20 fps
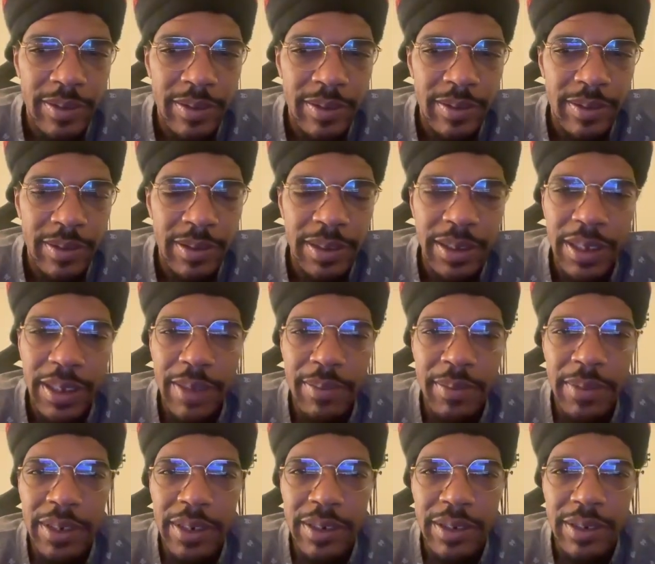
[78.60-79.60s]
I'm
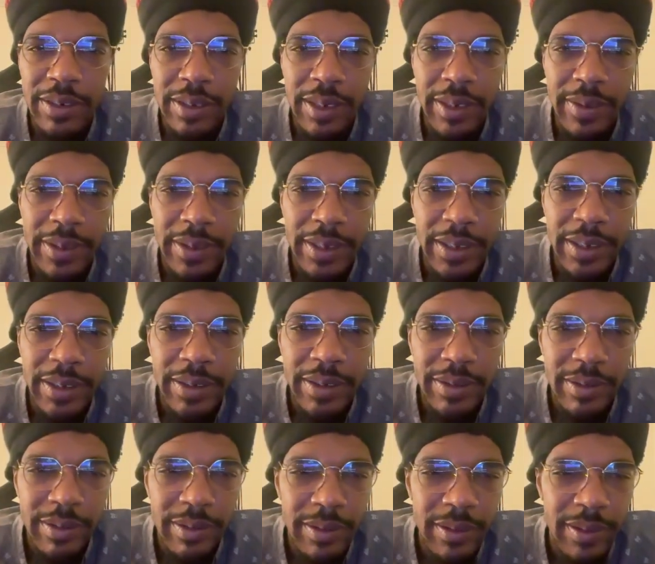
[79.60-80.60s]
not gonna do that right now.
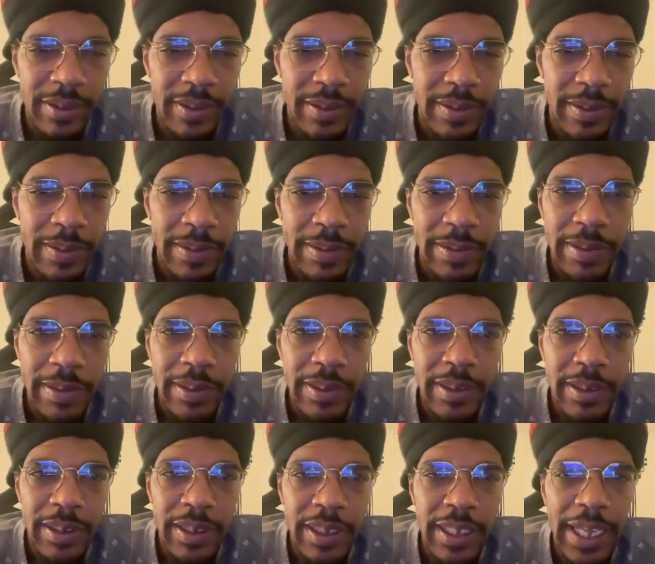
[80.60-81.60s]

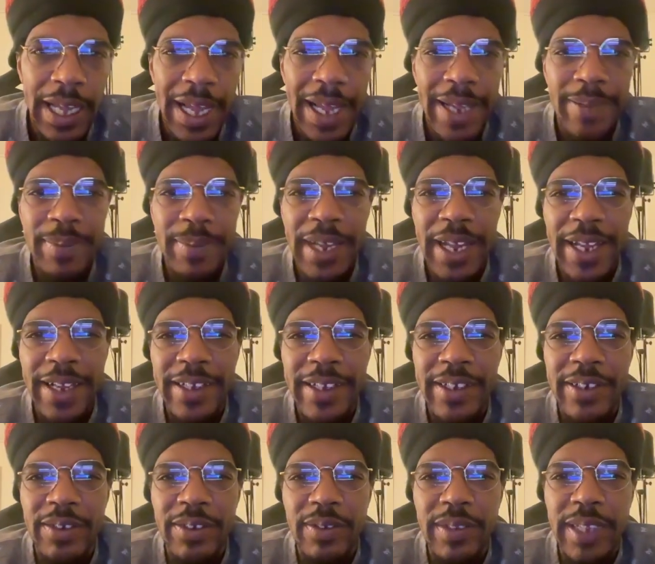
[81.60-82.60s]
I'm not gonna
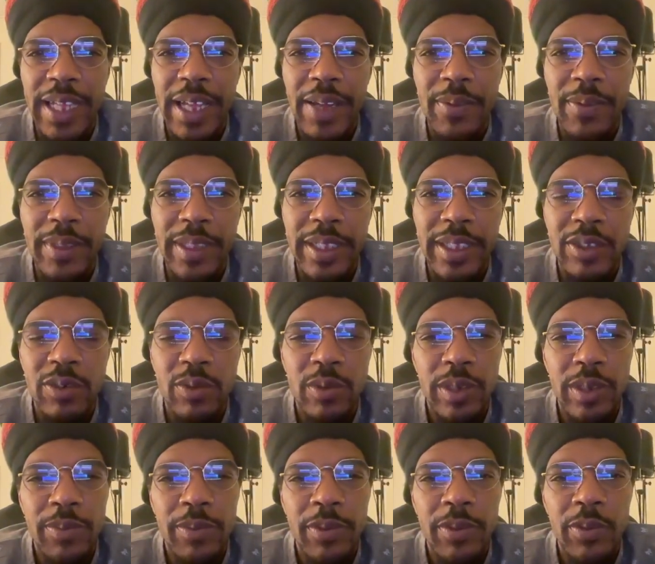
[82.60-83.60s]
do that with this
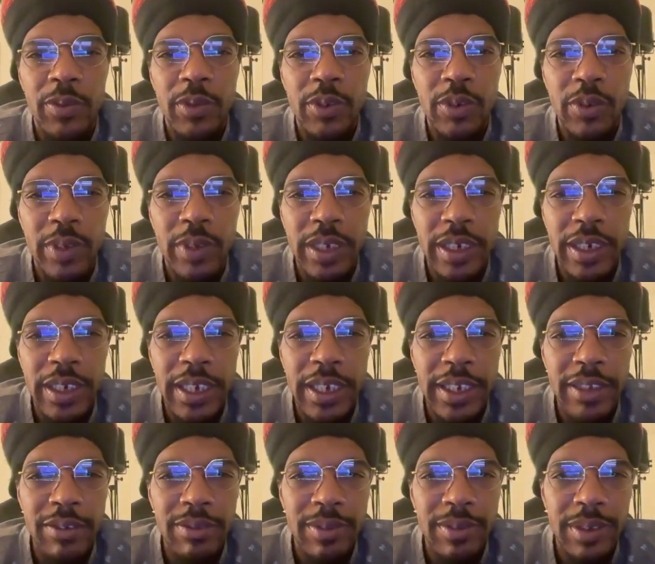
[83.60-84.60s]
one, but we'll do it in the
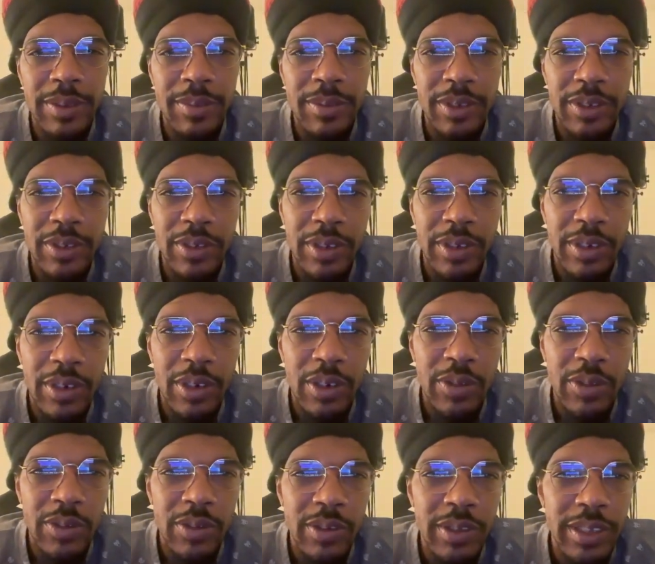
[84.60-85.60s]
next one. I'm just gonna go
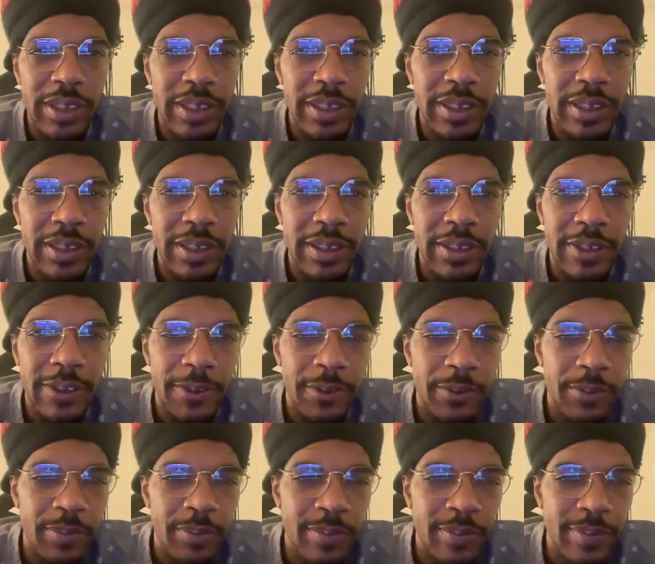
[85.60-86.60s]
through this
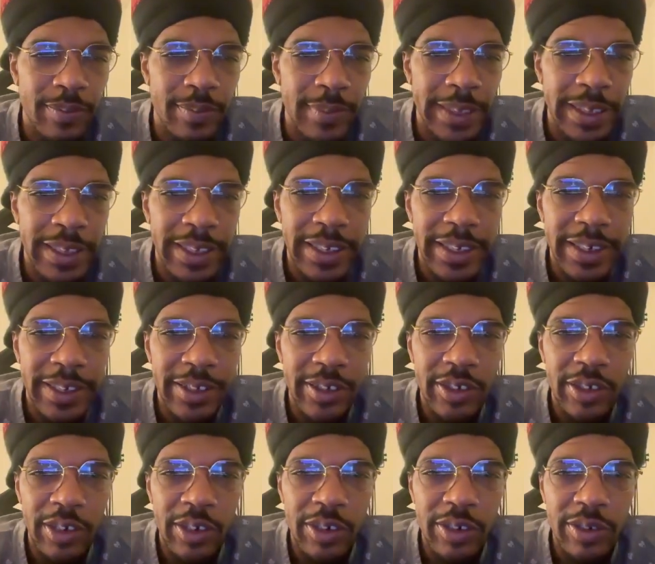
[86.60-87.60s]
and
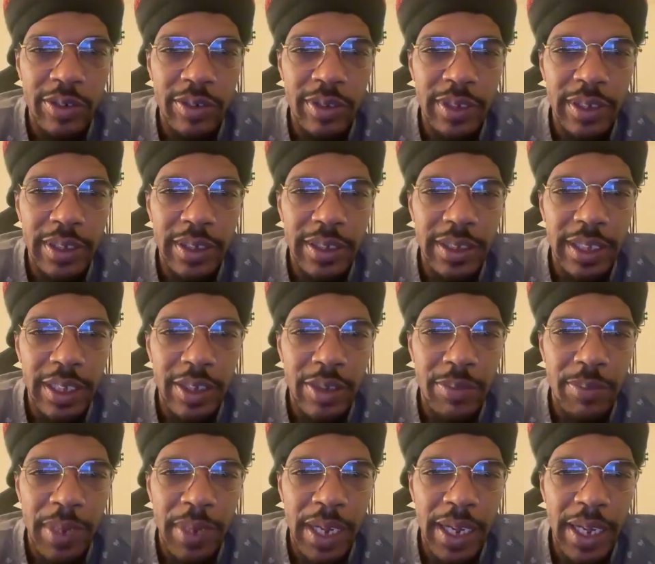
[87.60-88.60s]
show you. This is how you
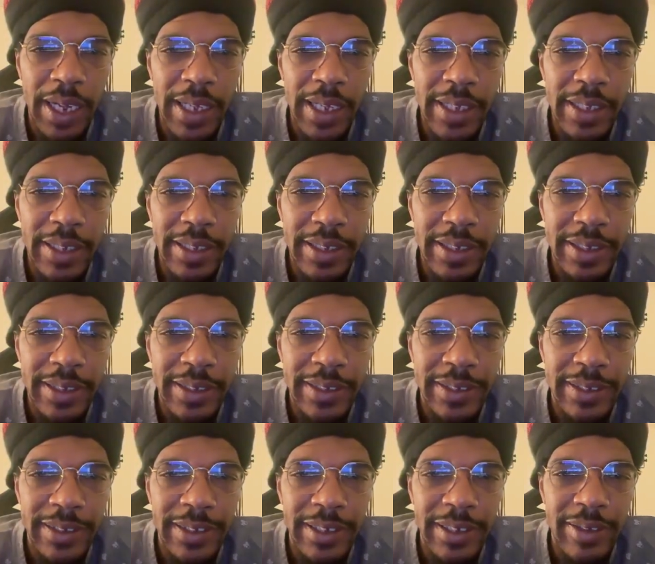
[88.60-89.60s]
buy and
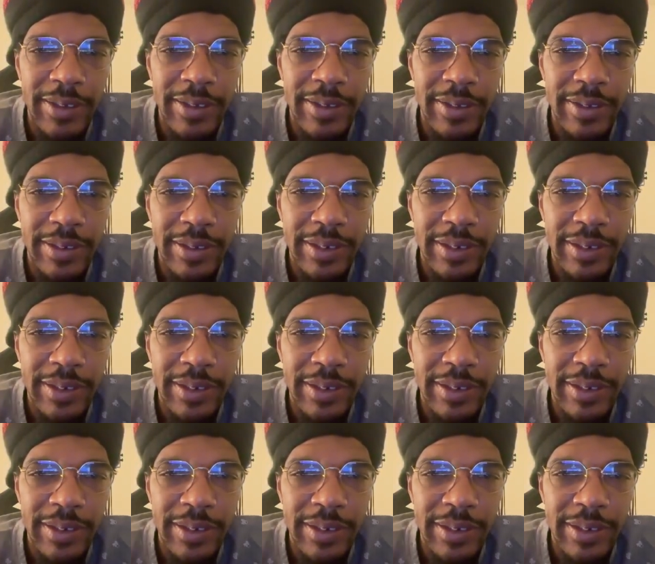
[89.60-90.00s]
sell.